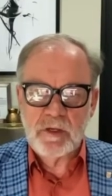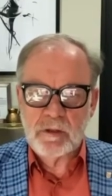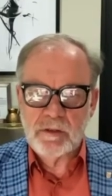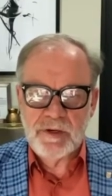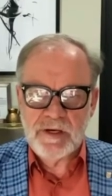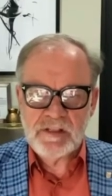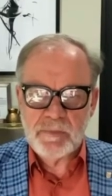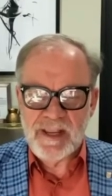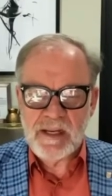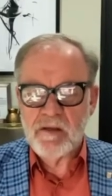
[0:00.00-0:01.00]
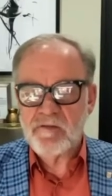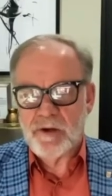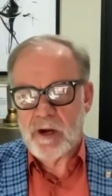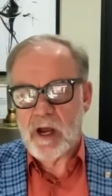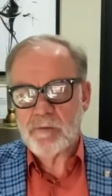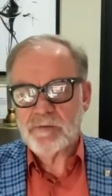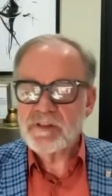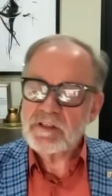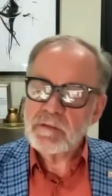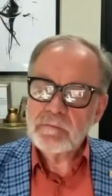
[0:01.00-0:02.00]
Congress making the
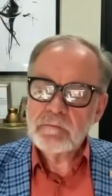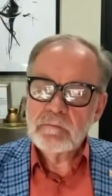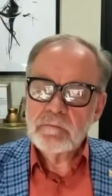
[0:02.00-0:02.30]
rounds,